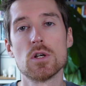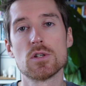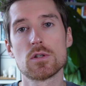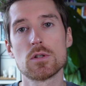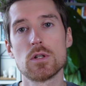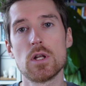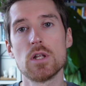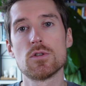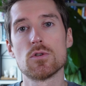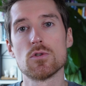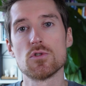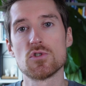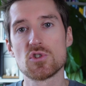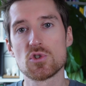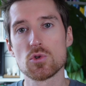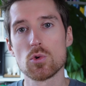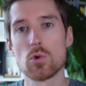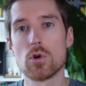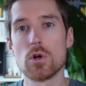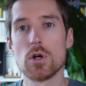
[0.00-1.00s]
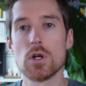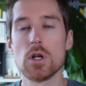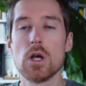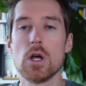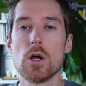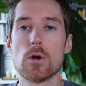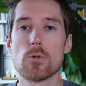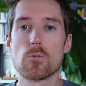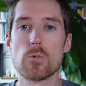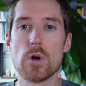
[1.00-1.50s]
so that the sword
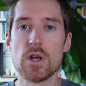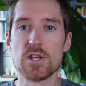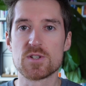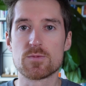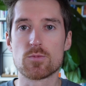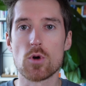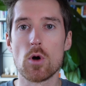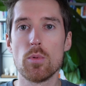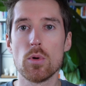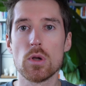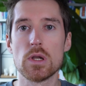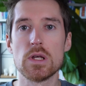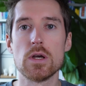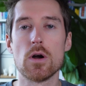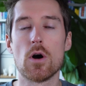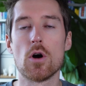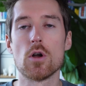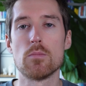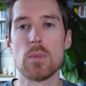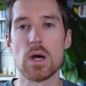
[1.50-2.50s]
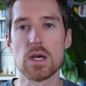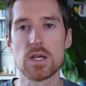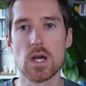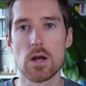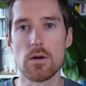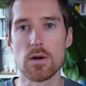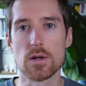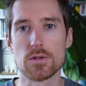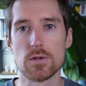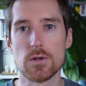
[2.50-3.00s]
rests properly on my
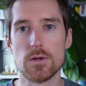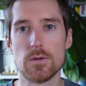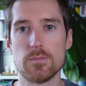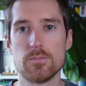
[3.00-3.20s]
character.